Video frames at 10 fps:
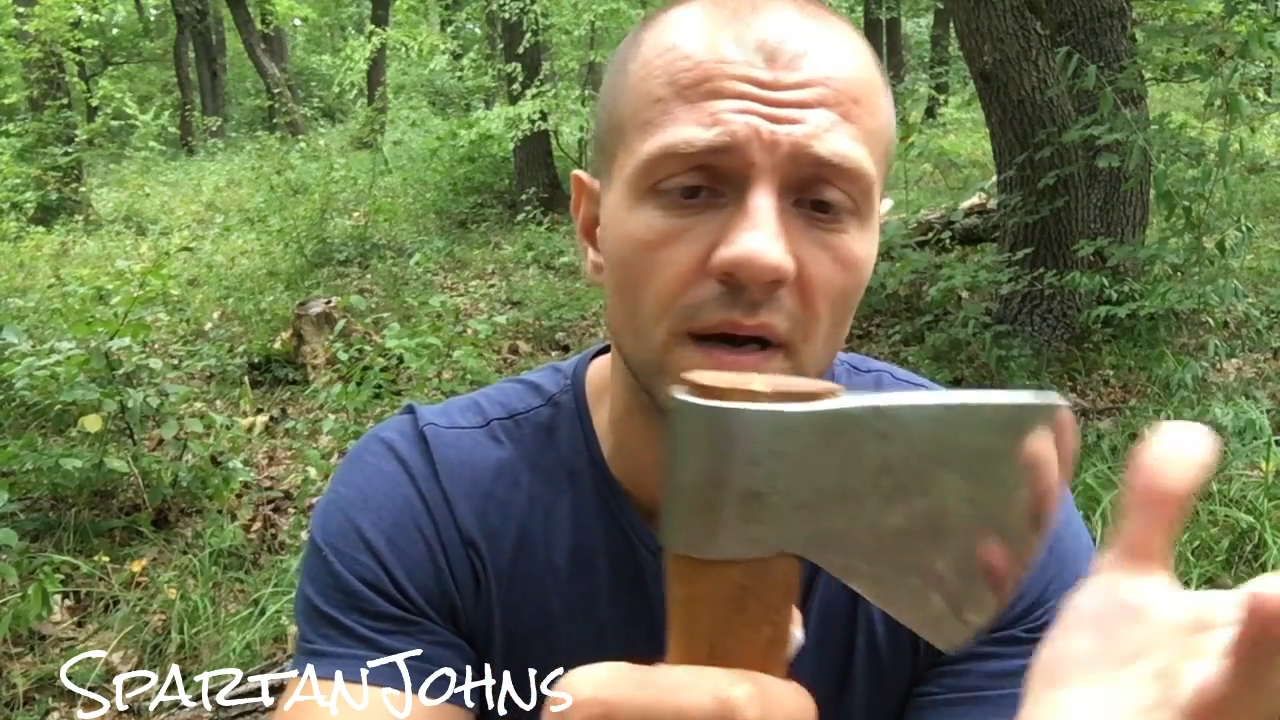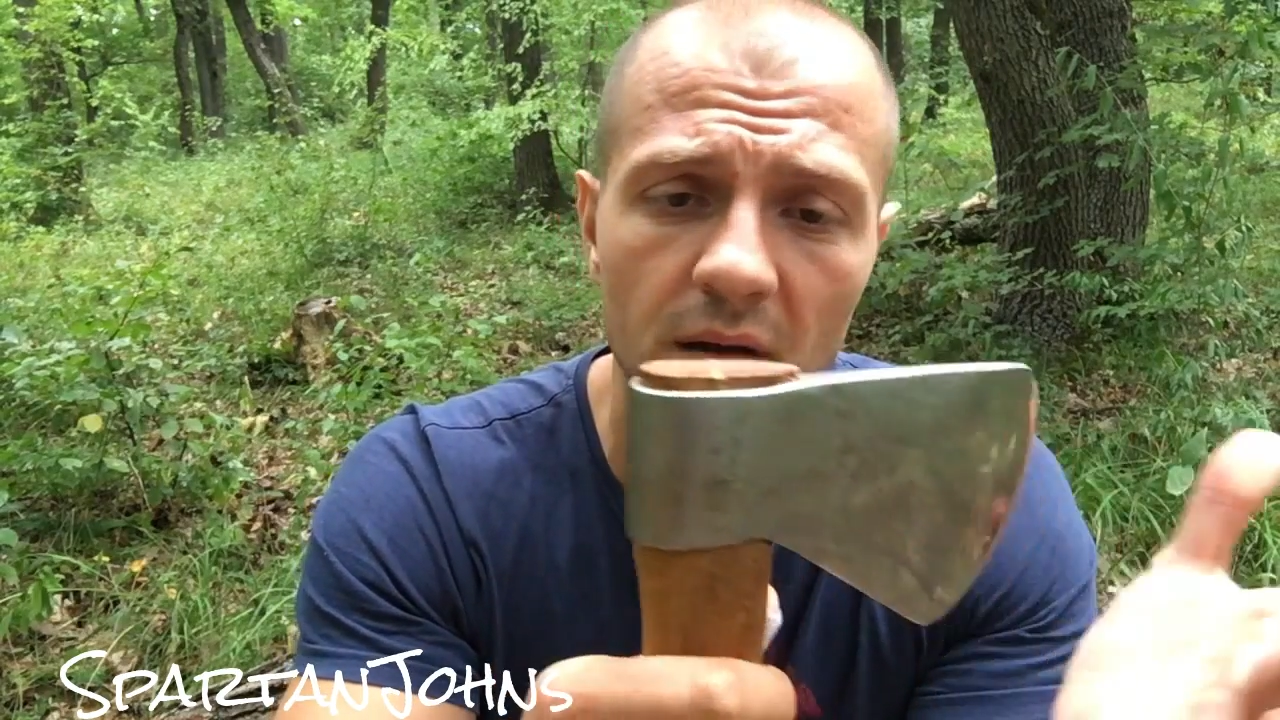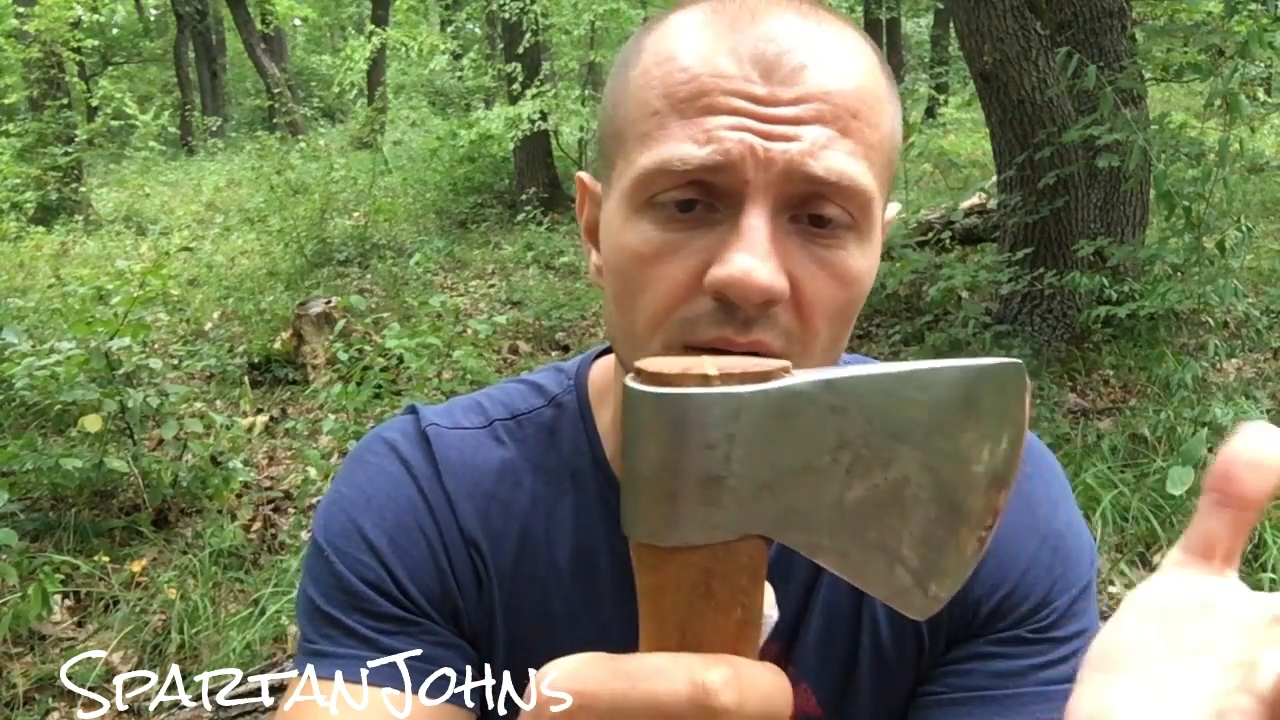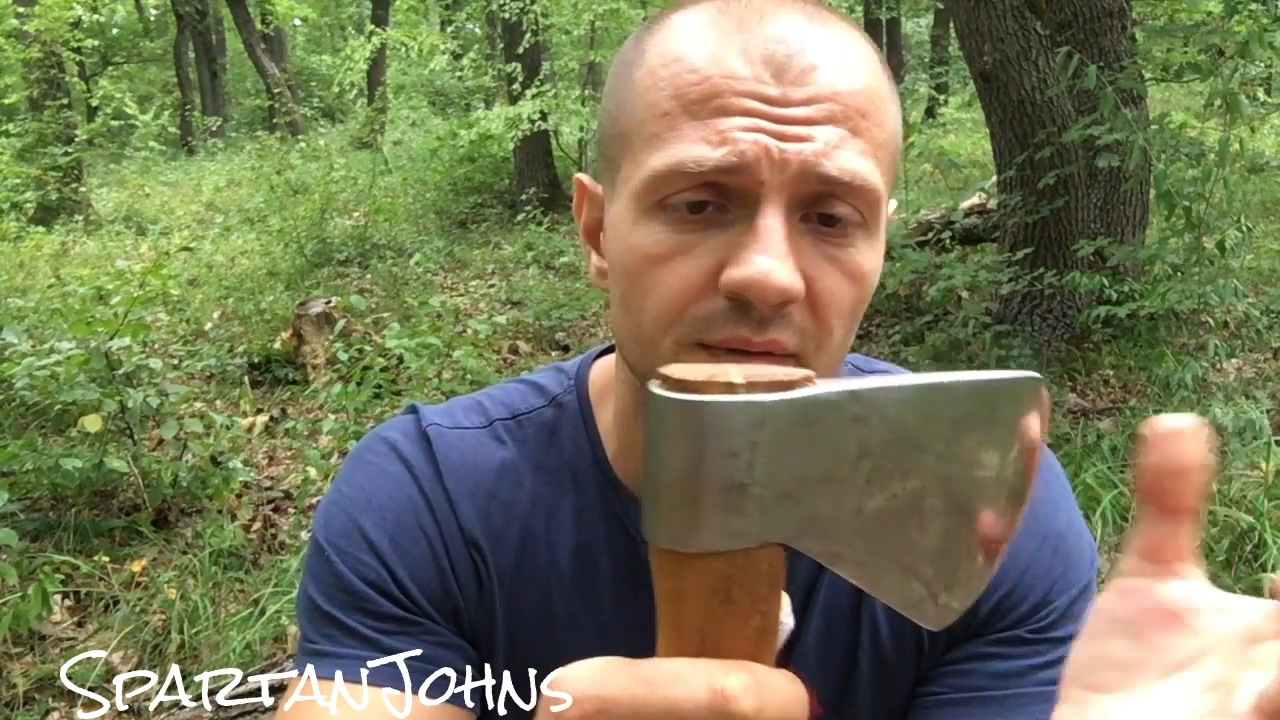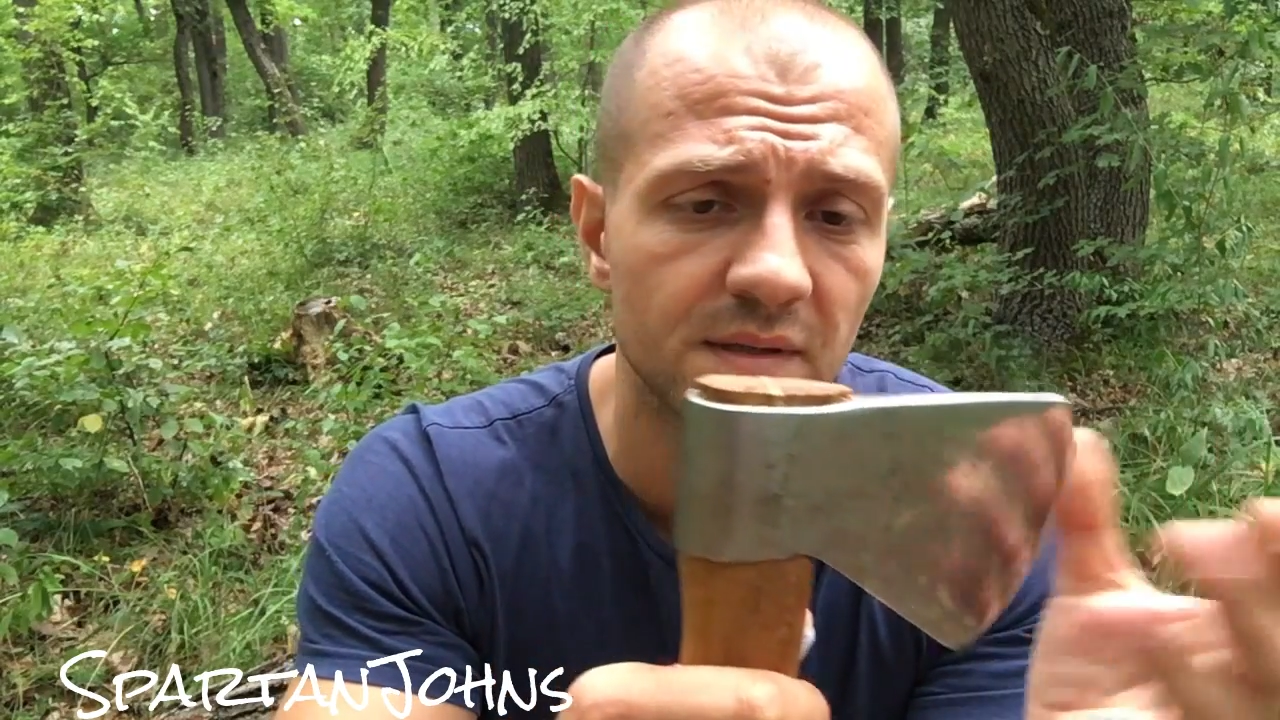I
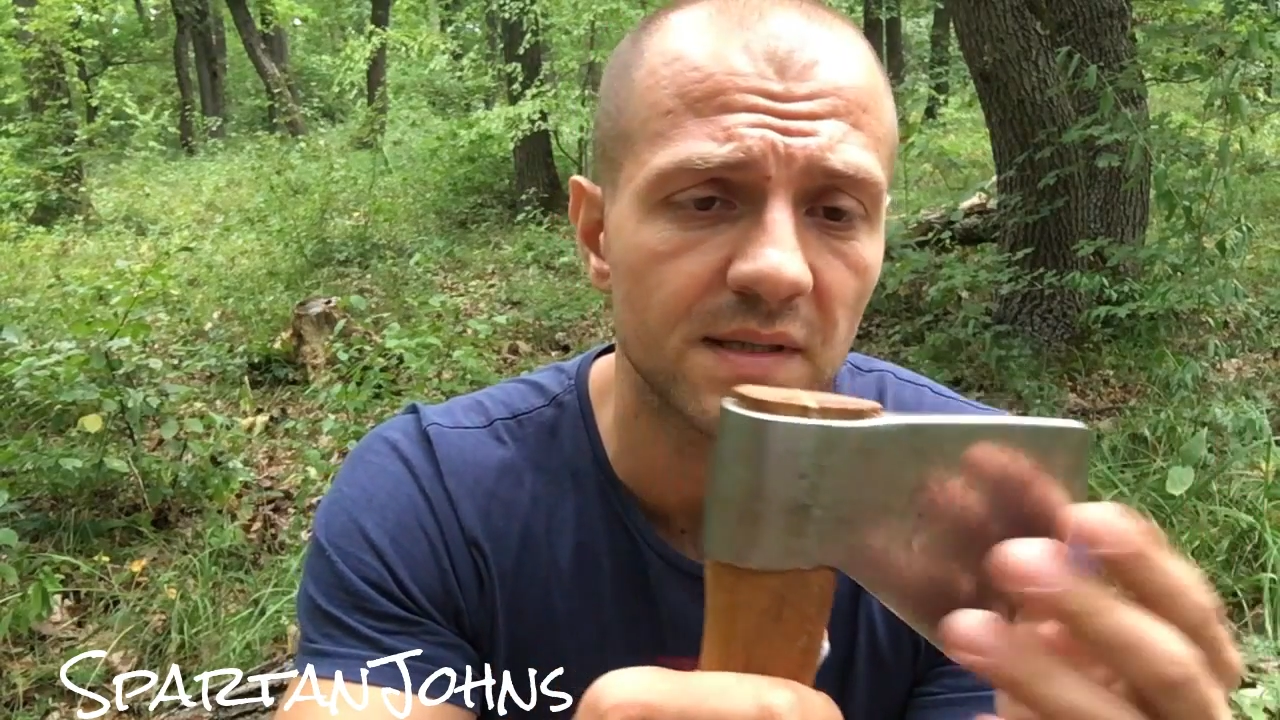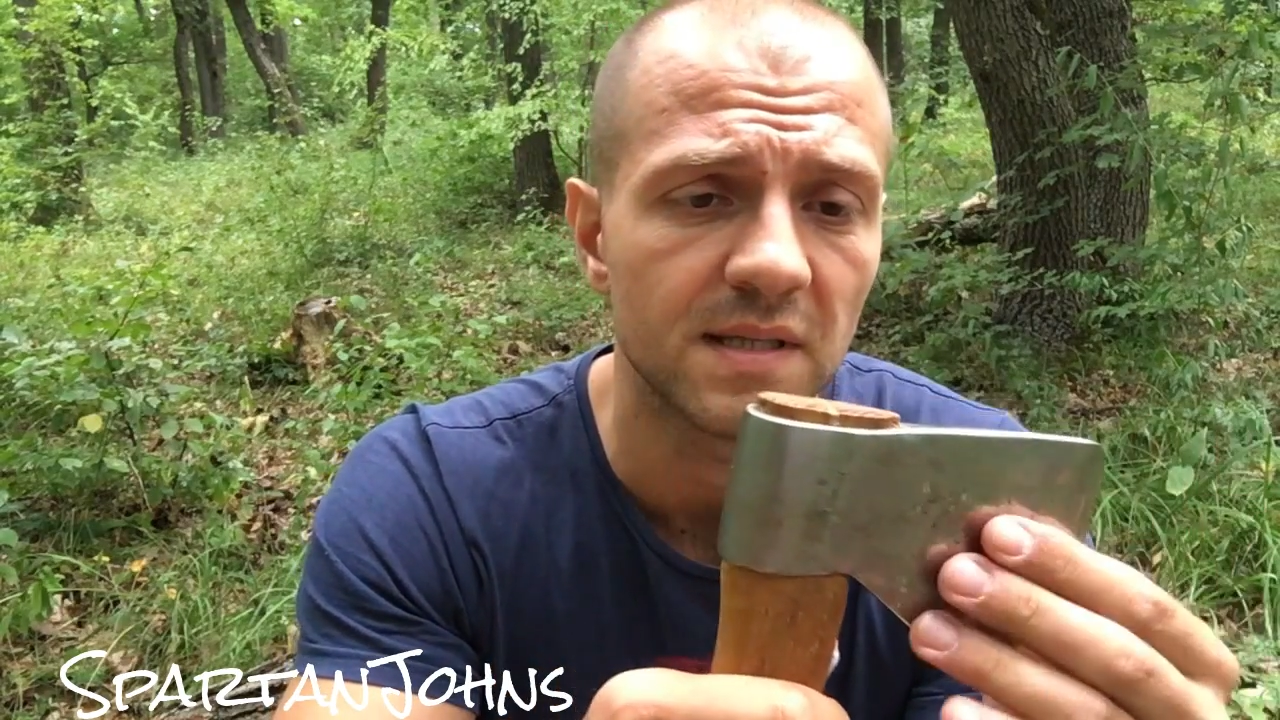obviously